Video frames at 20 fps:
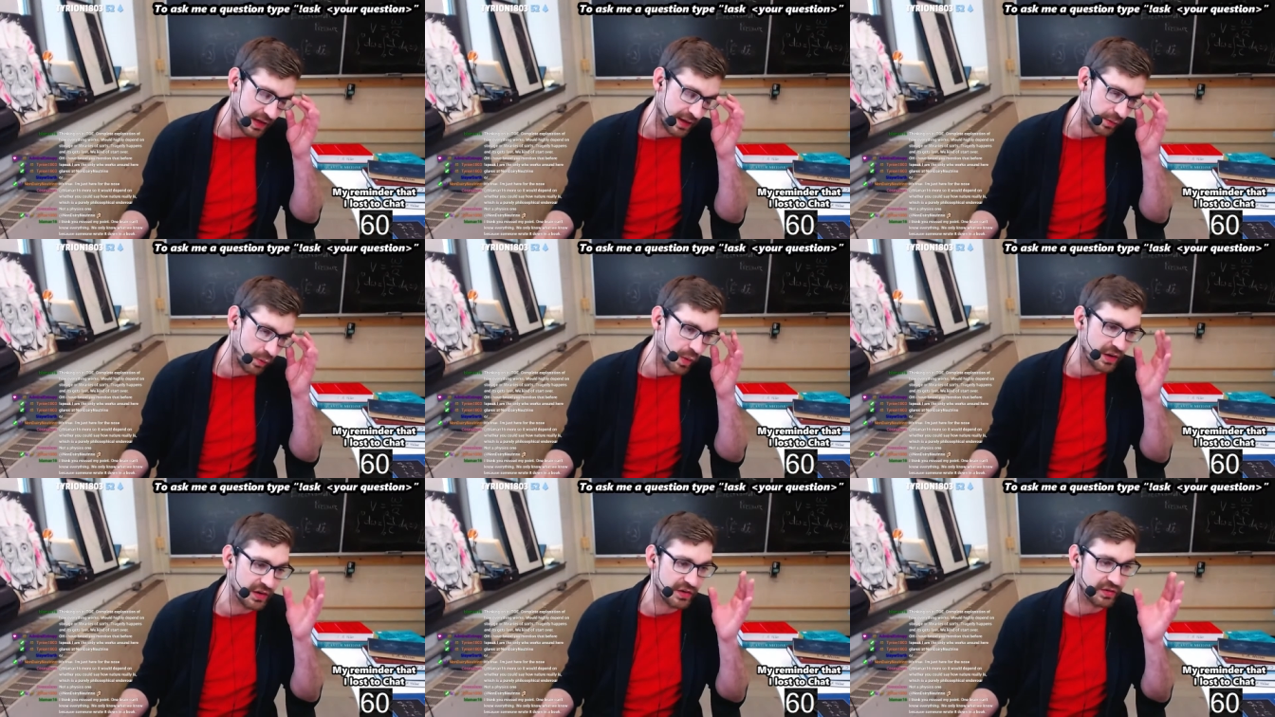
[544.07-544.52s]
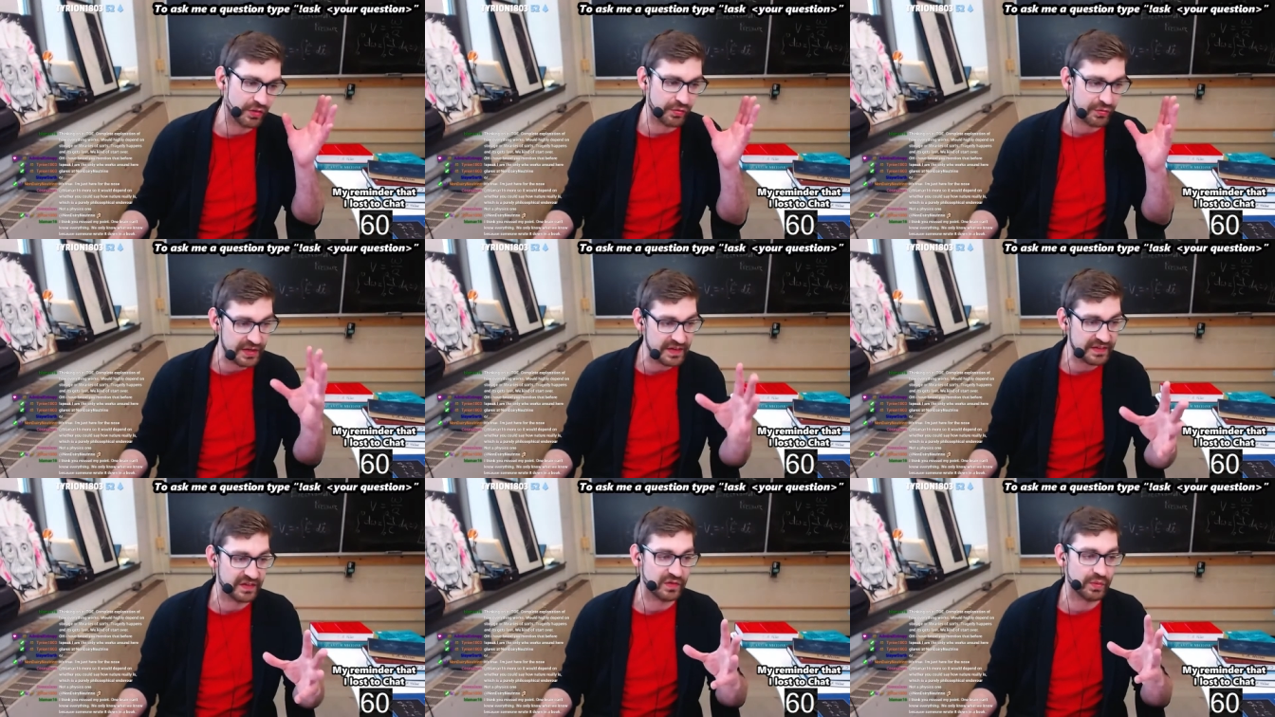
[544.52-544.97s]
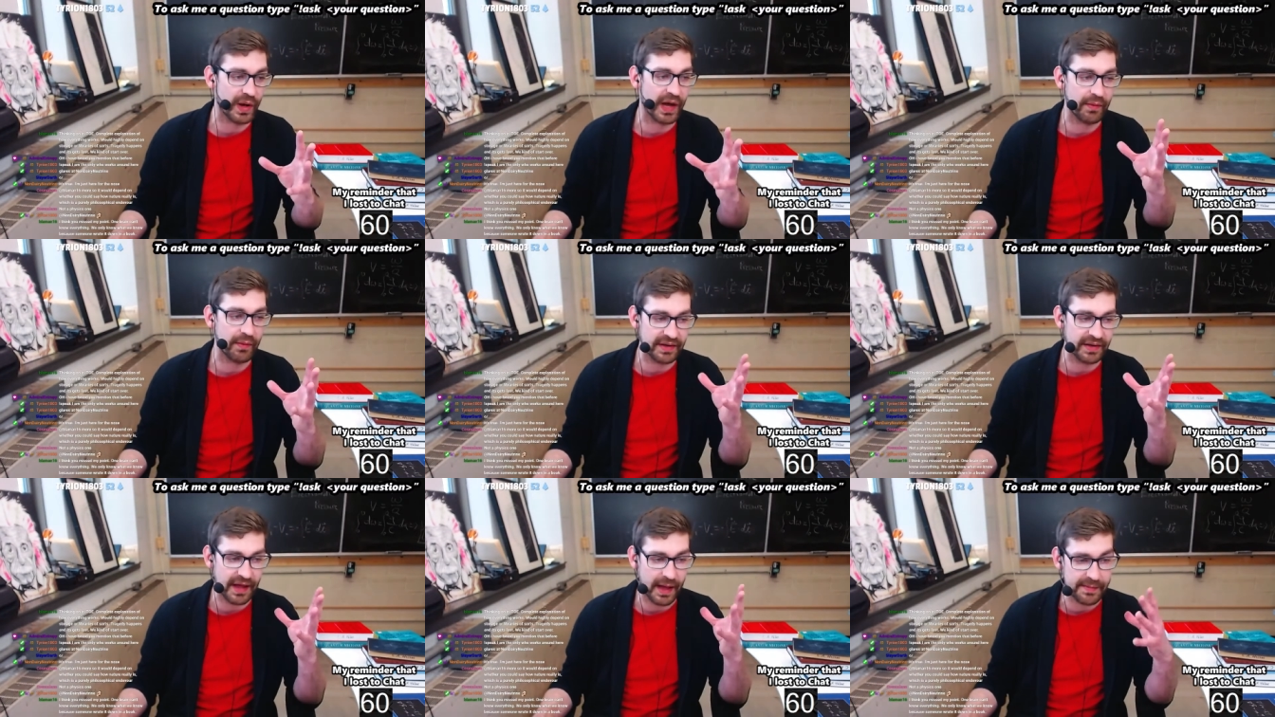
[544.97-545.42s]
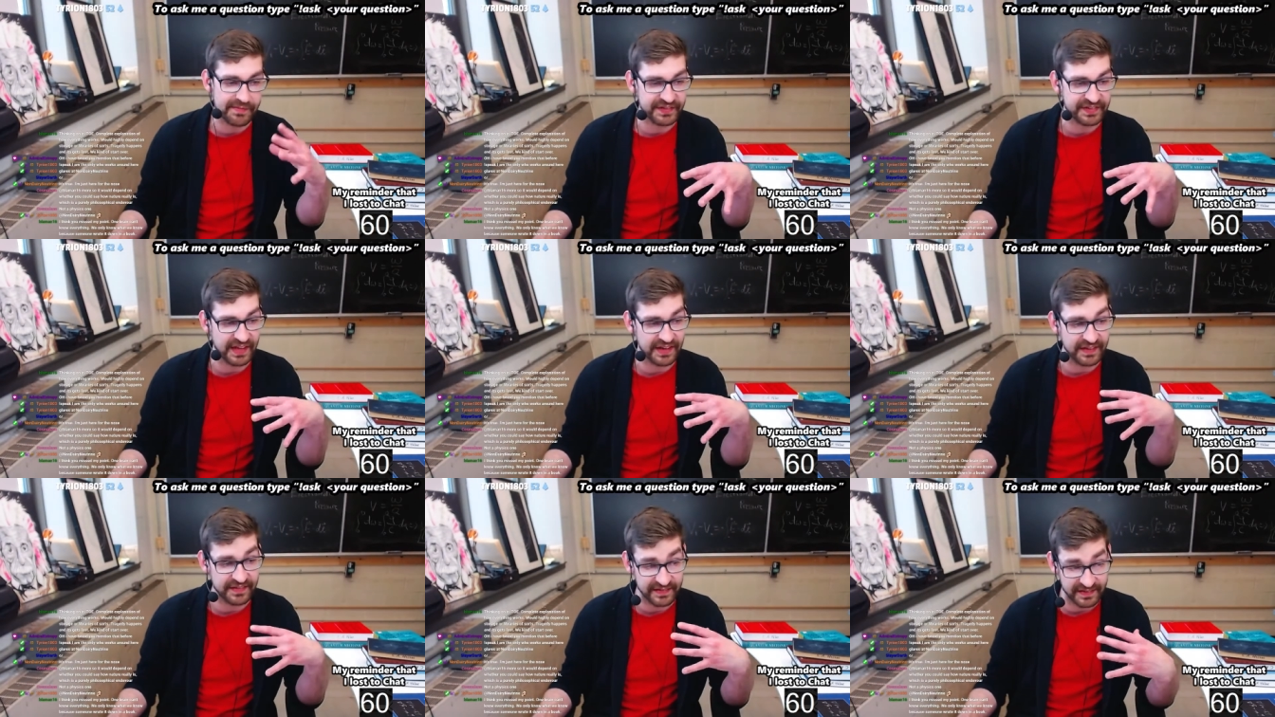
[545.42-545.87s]
uh, one of the reasons why I wanted to
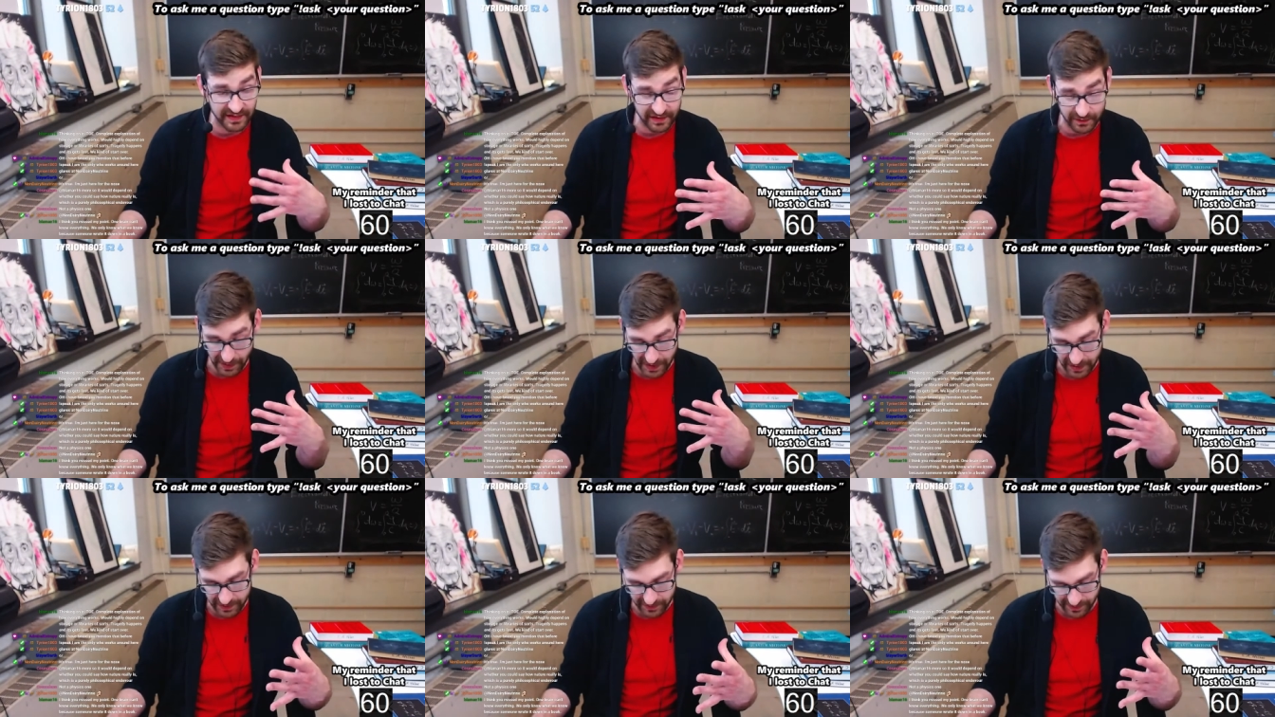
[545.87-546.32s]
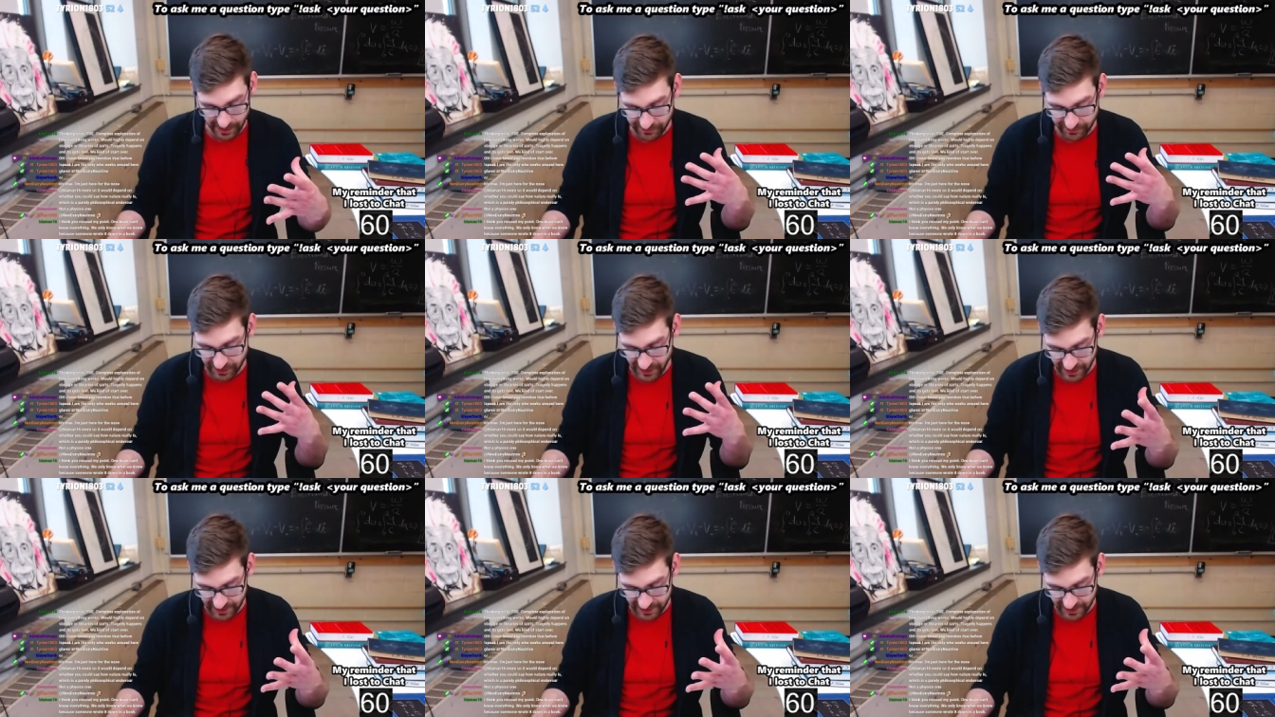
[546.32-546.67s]
emphasize this paragraph that